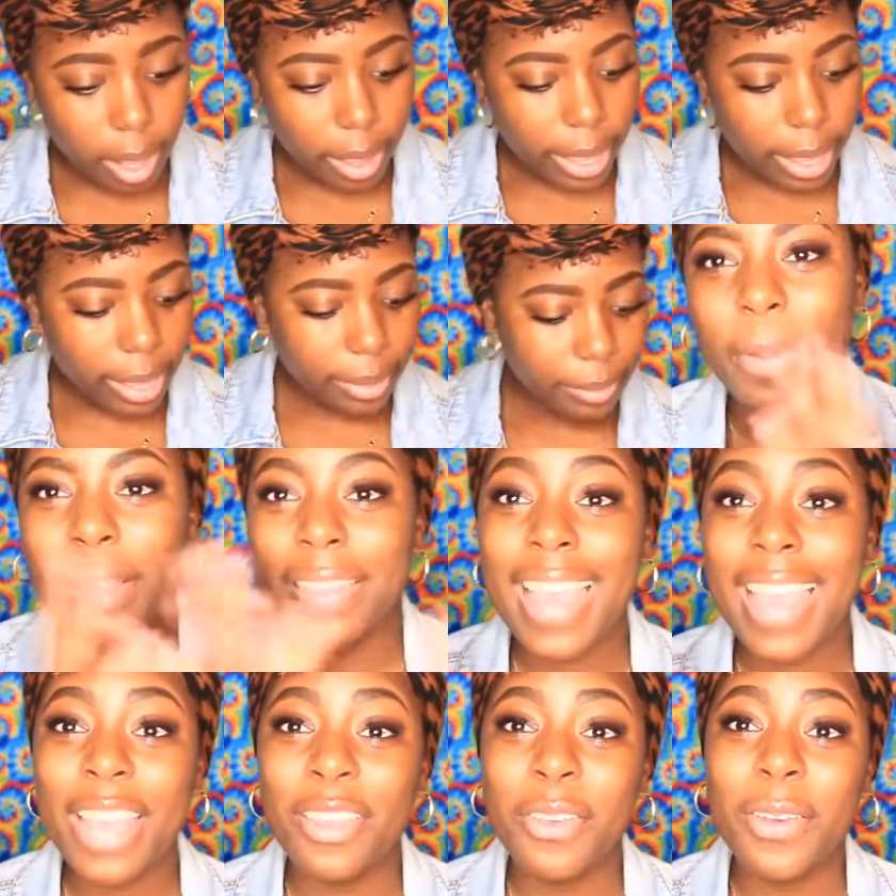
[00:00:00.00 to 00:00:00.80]
okay,
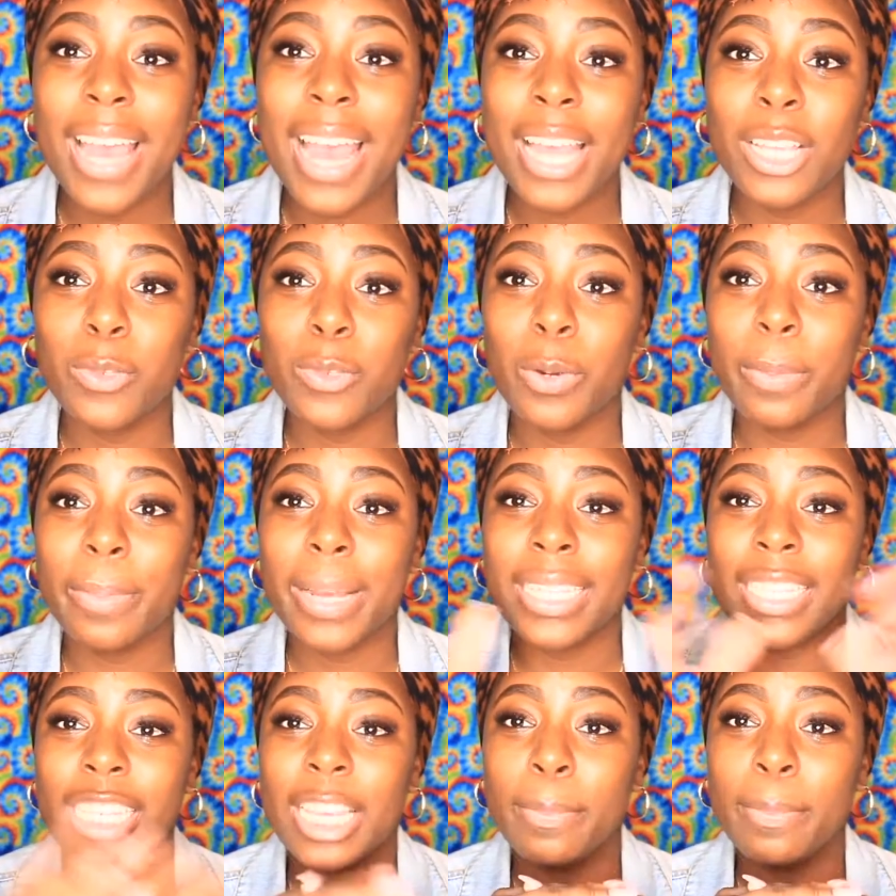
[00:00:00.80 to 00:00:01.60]
but that you guys were
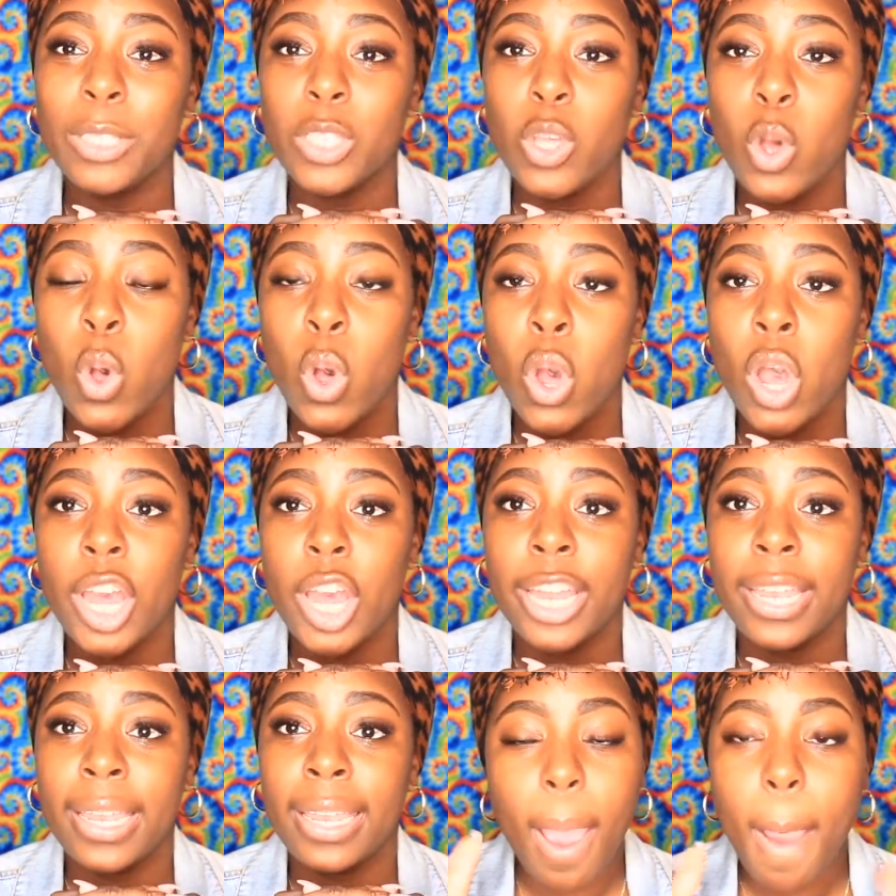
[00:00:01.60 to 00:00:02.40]
my tips
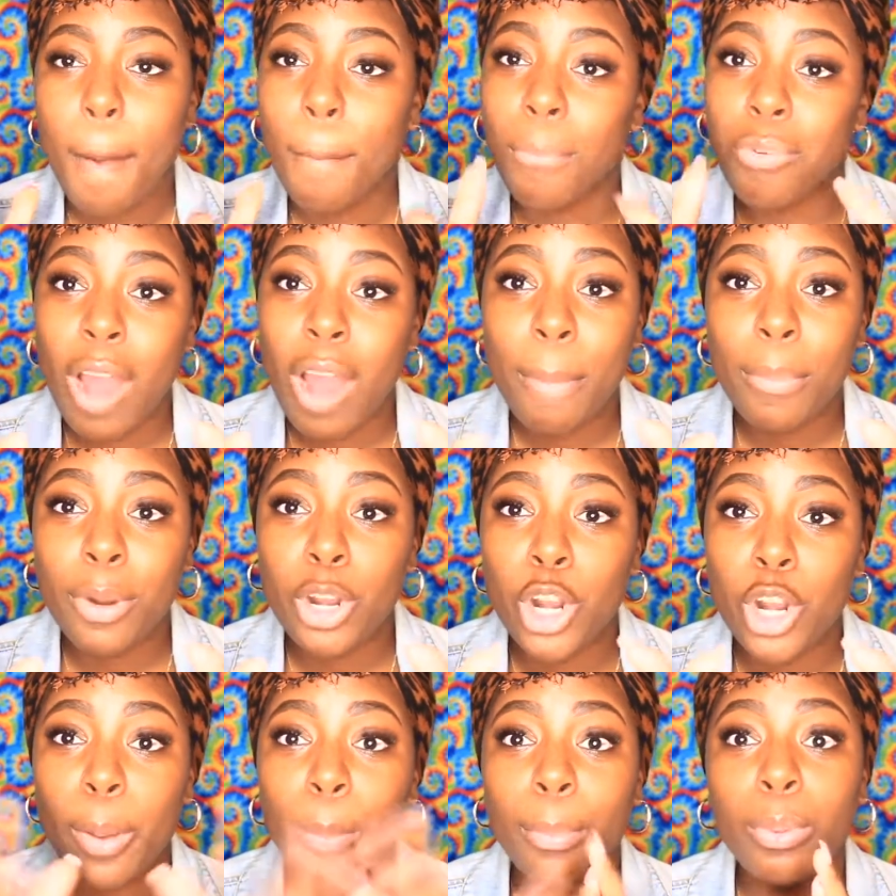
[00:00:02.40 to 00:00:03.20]
on
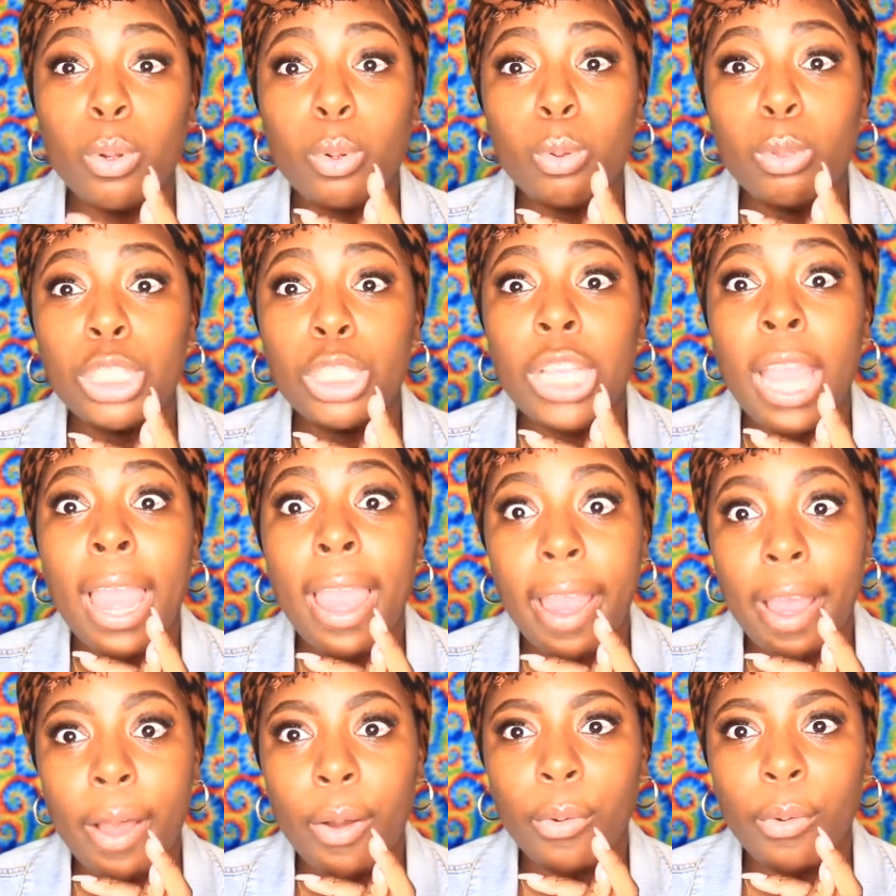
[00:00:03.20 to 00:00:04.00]
proper pooch
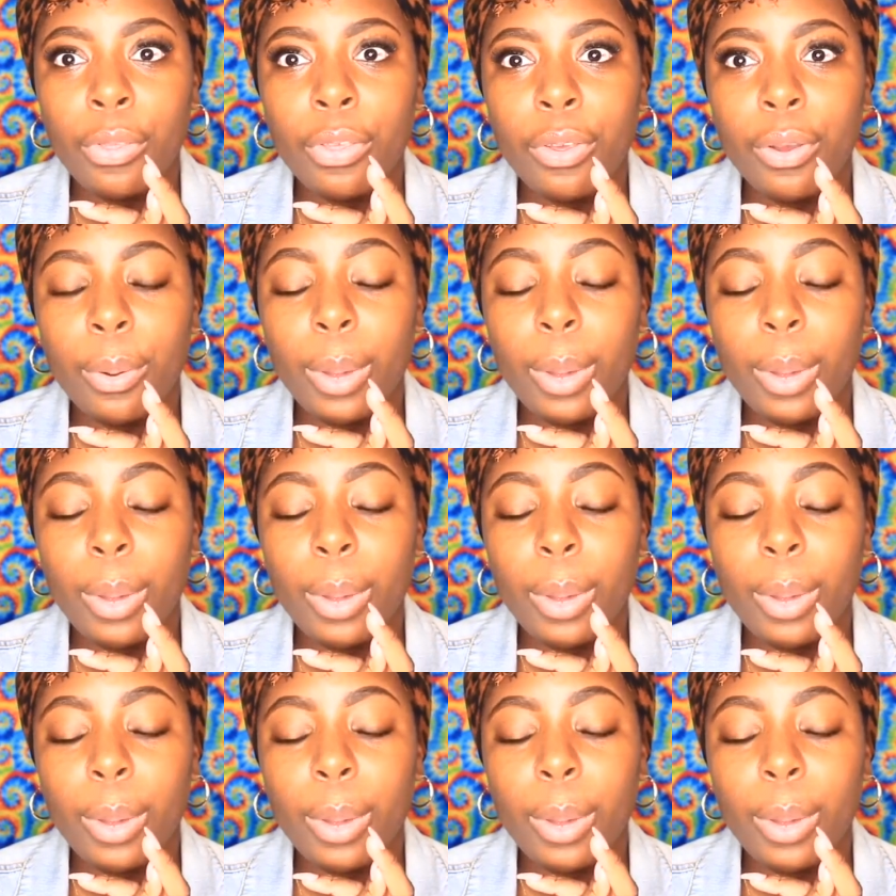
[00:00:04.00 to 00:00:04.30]
health